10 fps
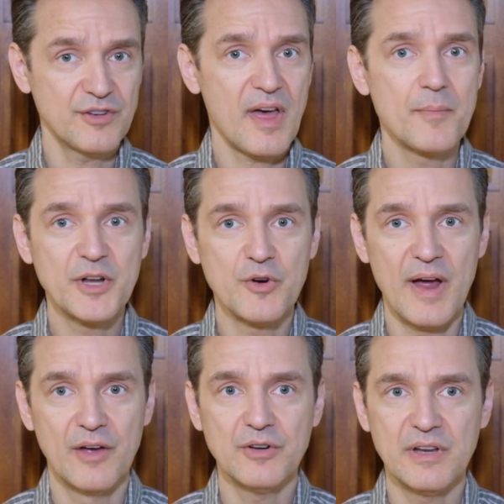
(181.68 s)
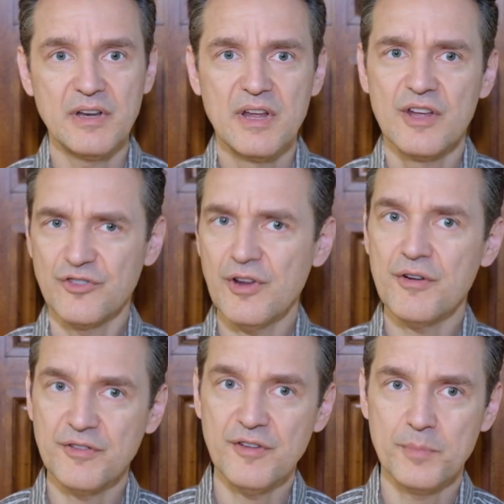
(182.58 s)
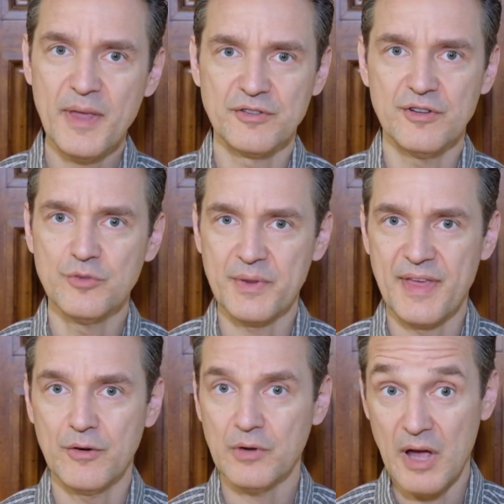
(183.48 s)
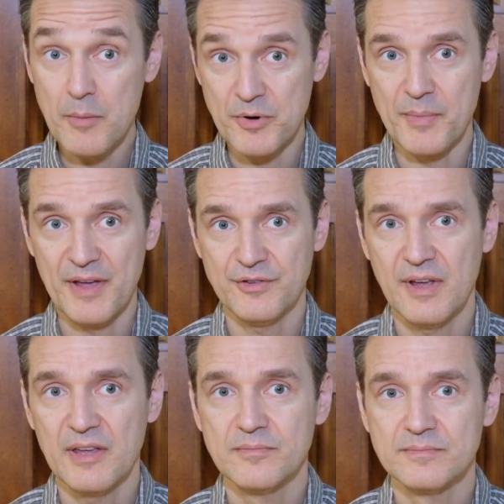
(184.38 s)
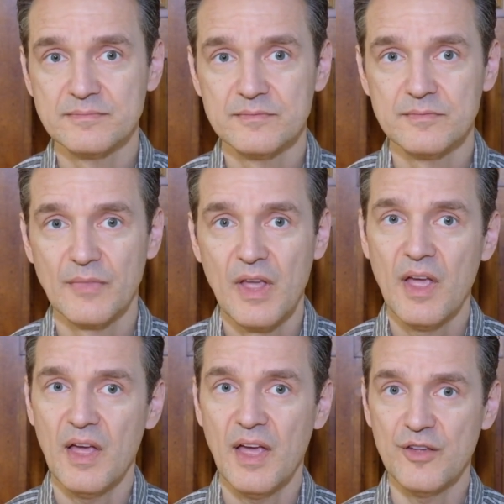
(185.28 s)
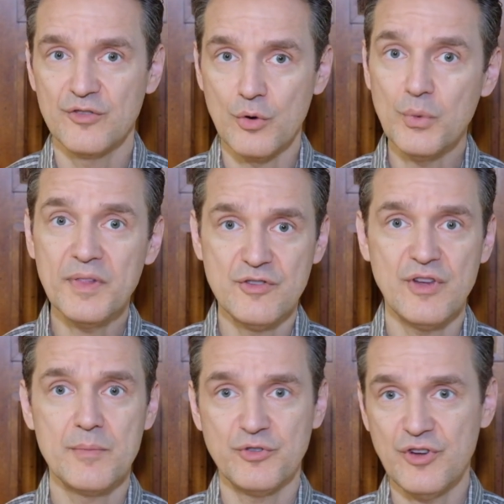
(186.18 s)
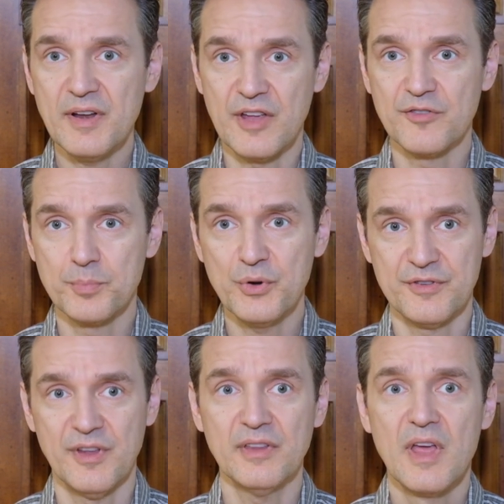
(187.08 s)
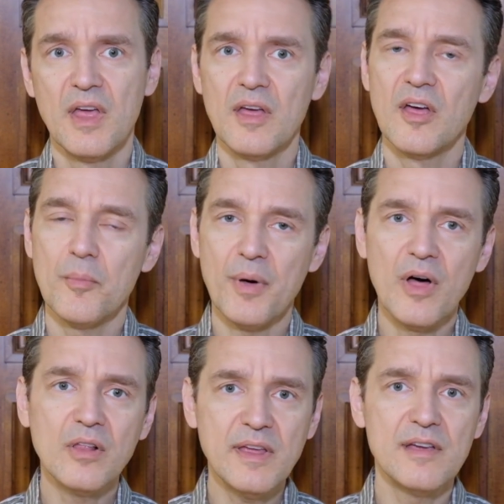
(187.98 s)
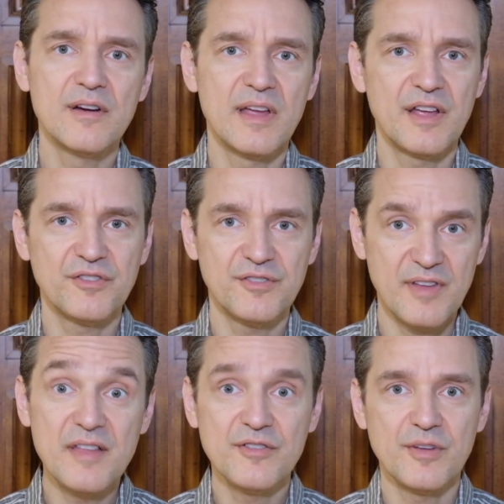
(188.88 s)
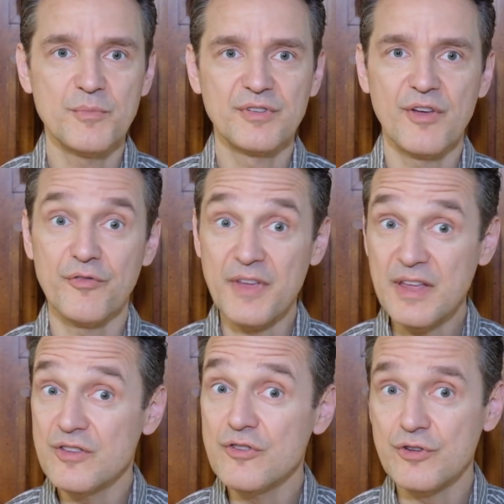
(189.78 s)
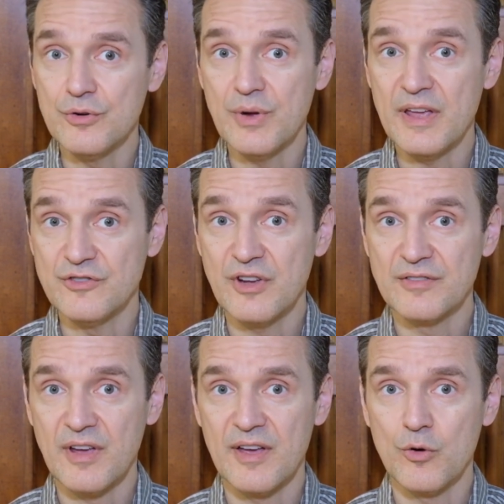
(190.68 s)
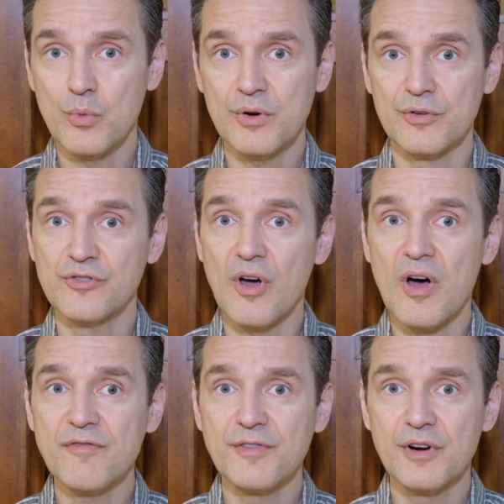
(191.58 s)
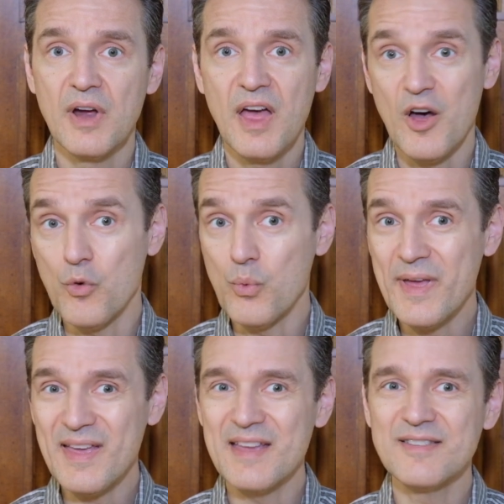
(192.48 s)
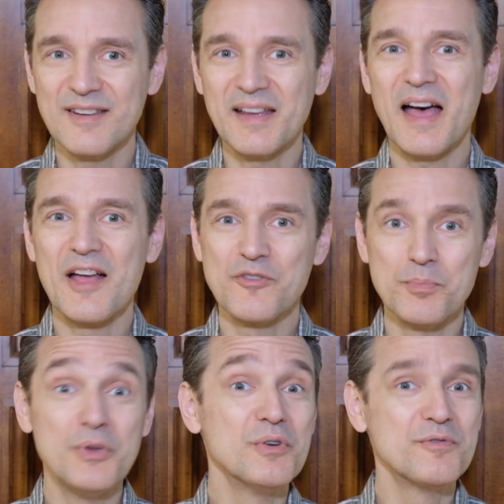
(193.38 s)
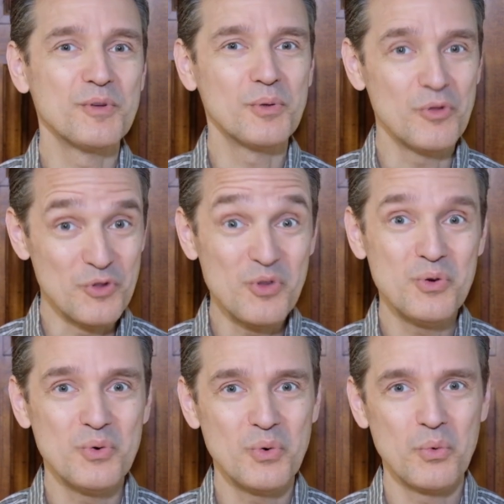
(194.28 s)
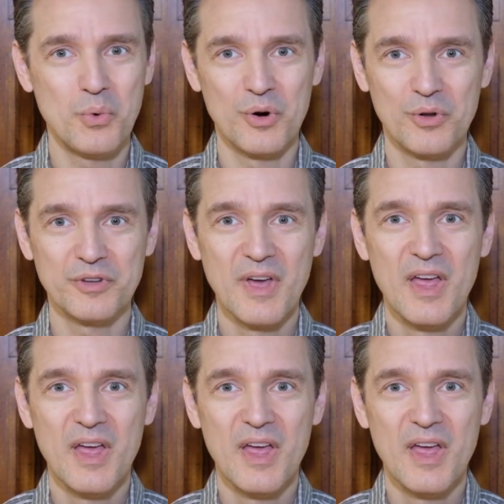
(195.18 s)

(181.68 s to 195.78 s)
common ground, and shares his message without compromising it. As Willie James Jennings puts it, Paul here extends himself into a Gentile world to offer a way into God's beautiful new world.